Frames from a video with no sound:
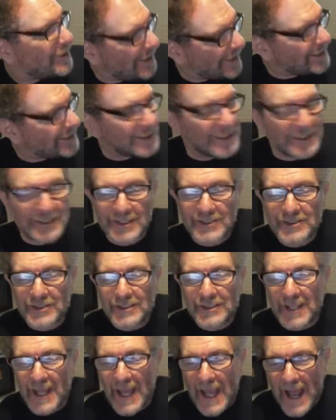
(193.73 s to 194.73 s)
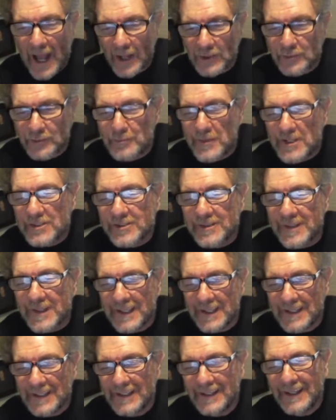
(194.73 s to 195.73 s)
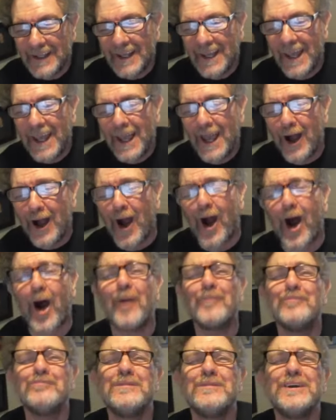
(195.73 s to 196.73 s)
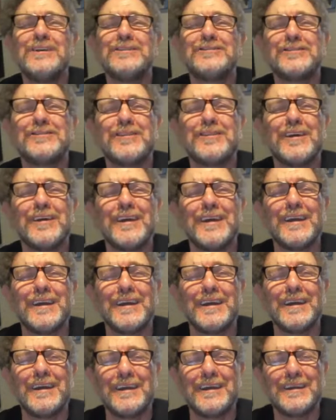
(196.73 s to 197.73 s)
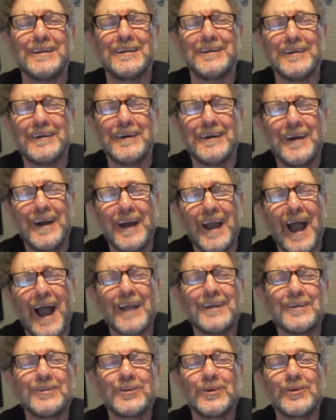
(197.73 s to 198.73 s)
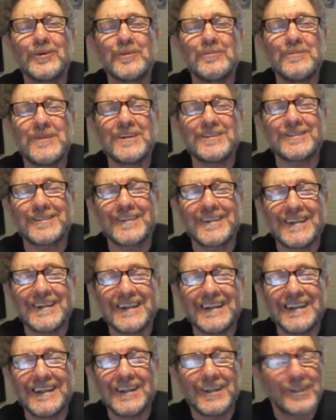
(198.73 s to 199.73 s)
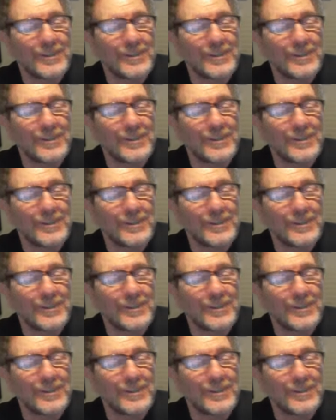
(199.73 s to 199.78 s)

England is in the house. Misty. Oh, Misty. How you doing, Misty?